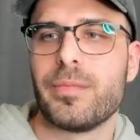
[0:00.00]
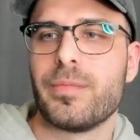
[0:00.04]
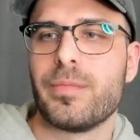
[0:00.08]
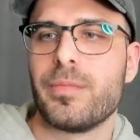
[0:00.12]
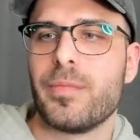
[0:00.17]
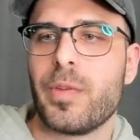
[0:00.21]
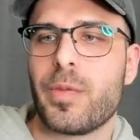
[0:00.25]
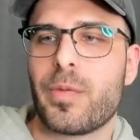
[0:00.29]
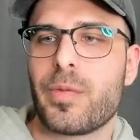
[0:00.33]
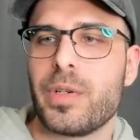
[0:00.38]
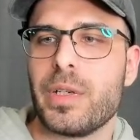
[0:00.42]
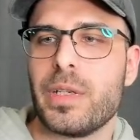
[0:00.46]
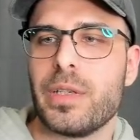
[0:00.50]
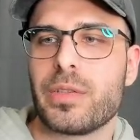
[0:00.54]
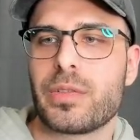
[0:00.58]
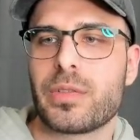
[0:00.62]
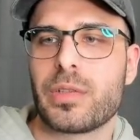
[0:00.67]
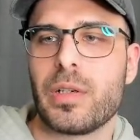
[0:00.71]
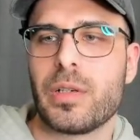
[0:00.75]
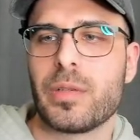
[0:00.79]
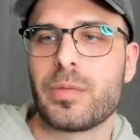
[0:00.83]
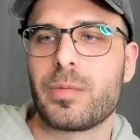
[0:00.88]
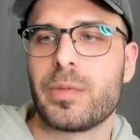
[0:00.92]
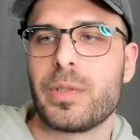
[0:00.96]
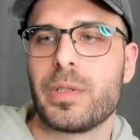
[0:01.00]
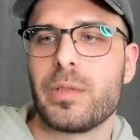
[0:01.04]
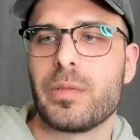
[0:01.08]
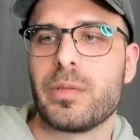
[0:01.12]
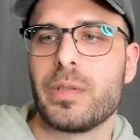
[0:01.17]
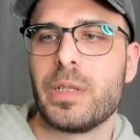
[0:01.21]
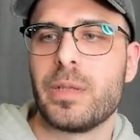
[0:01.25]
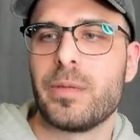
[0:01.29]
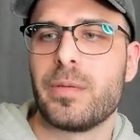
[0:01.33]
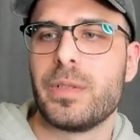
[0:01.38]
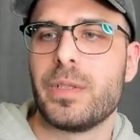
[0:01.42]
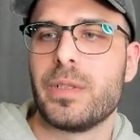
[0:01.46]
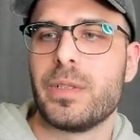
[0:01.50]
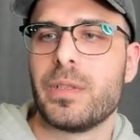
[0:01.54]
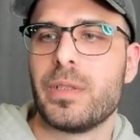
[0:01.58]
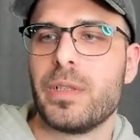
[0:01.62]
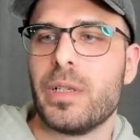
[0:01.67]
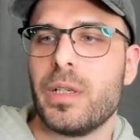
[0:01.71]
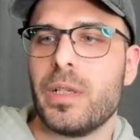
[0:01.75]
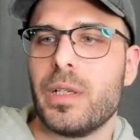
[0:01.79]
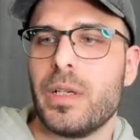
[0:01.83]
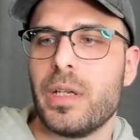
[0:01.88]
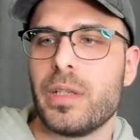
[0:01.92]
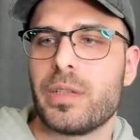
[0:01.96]
3D software you'll ever
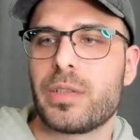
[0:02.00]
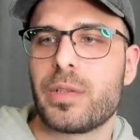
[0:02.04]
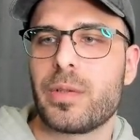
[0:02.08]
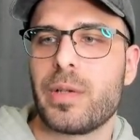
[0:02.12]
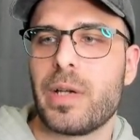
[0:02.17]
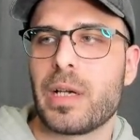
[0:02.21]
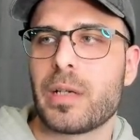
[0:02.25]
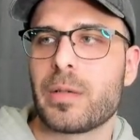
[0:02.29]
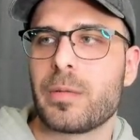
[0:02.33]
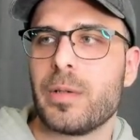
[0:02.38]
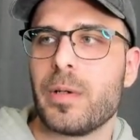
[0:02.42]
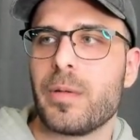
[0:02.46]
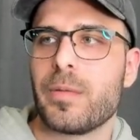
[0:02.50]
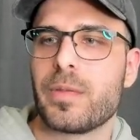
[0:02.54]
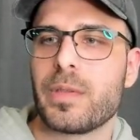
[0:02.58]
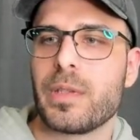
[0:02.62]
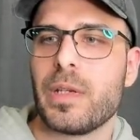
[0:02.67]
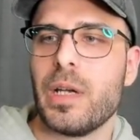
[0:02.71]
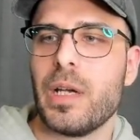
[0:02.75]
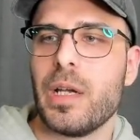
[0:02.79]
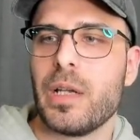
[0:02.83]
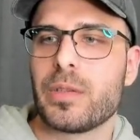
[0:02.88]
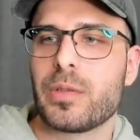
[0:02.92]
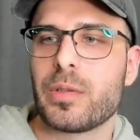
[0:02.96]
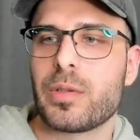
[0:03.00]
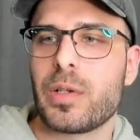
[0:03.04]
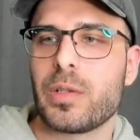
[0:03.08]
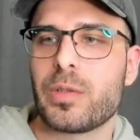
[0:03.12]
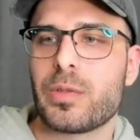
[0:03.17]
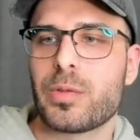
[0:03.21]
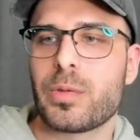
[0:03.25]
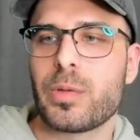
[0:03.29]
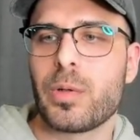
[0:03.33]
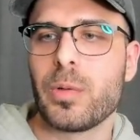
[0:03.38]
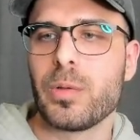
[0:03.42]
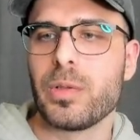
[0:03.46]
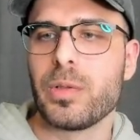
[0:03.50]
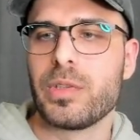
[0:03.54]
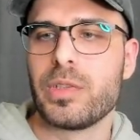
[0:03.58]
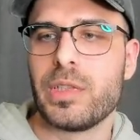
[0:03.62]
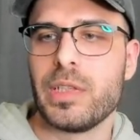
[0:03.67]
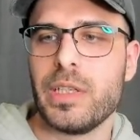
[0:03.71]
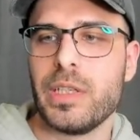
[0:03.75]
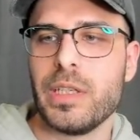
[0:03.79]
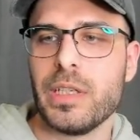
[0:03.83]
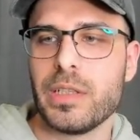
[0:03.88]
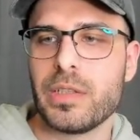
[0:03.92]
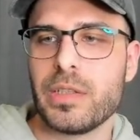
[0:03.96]
interact with. So
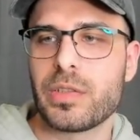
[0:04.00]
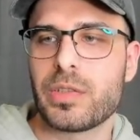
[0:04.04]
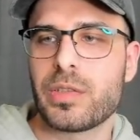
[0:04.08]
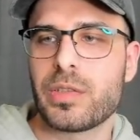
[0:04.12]
Ctrl+Z just